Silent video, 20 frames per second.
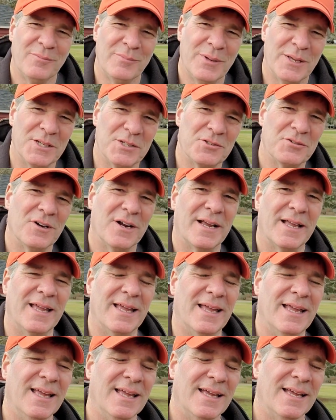bit
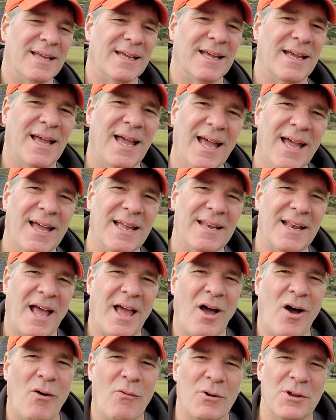tricky, and
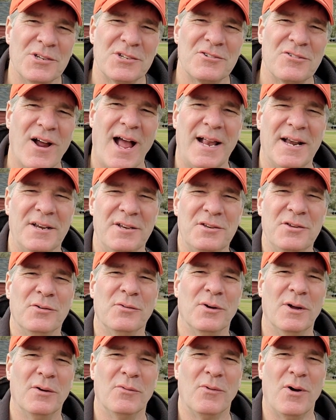I always try to
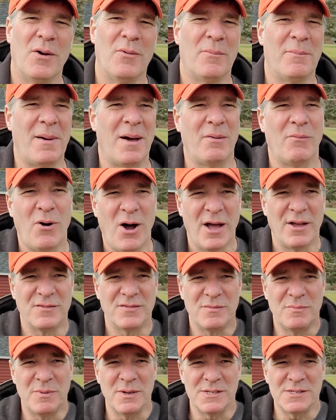do it when my
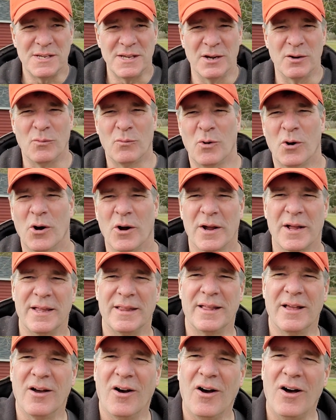wife's busy at work
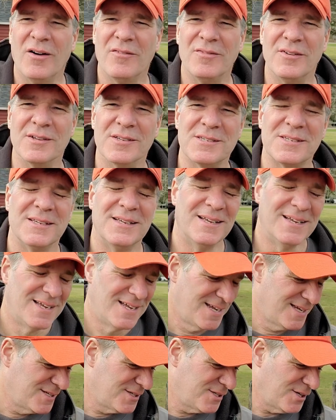in the office,
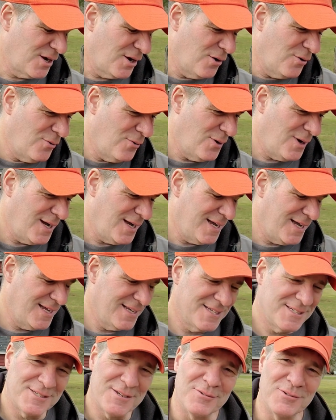so
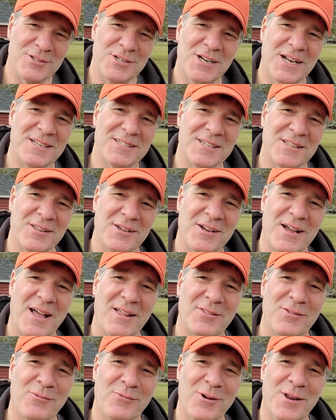she doesn't look
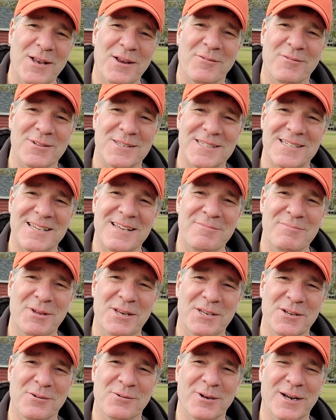out the window and see me
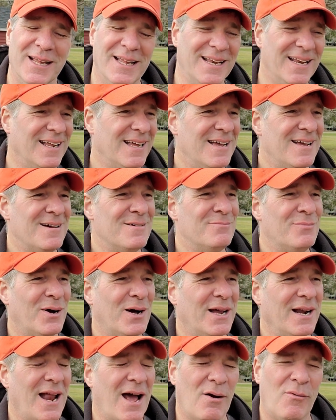doing it.
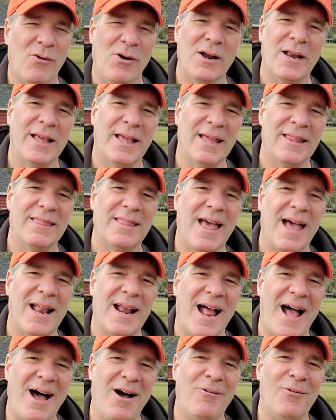But I want to get
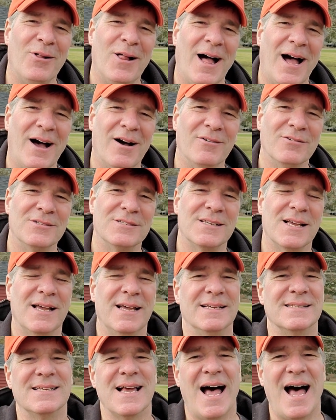that owl house
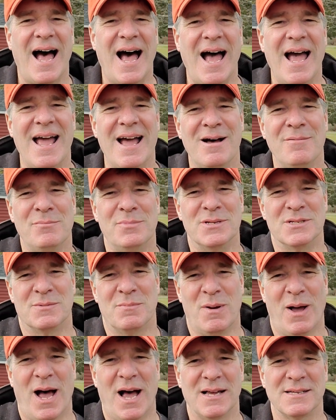as high up as
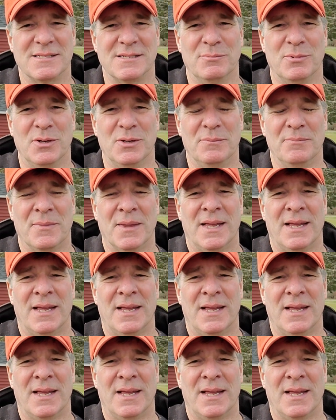possible,